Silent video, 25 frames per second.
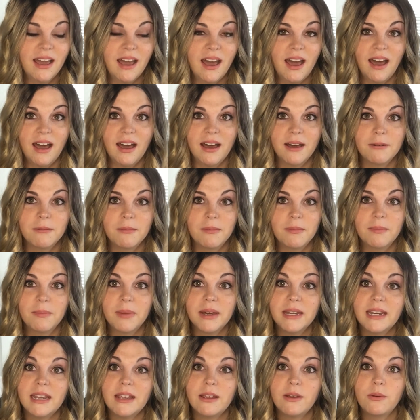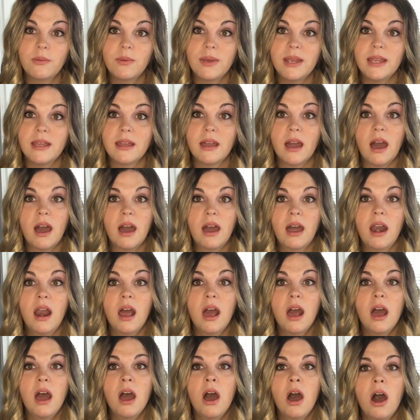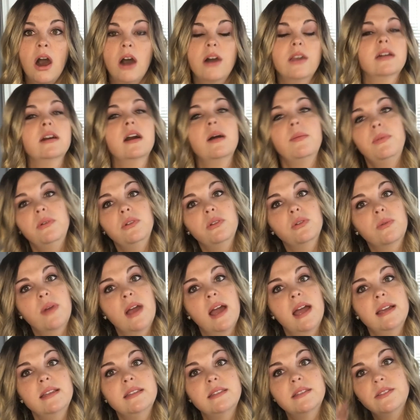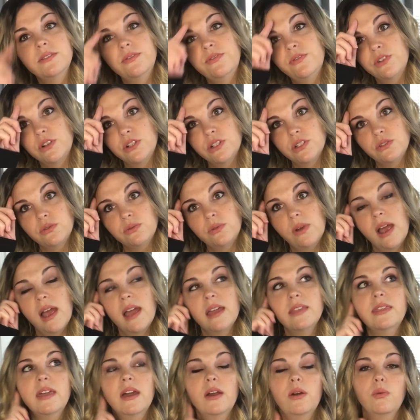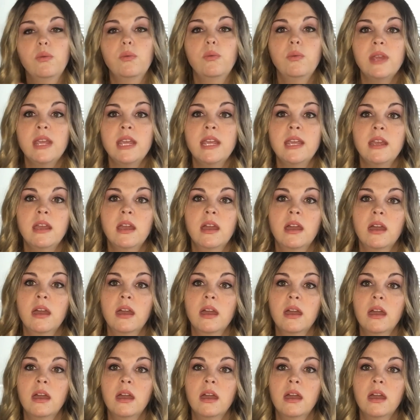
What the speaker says: Monday we got on a couple of rides. The first ride that we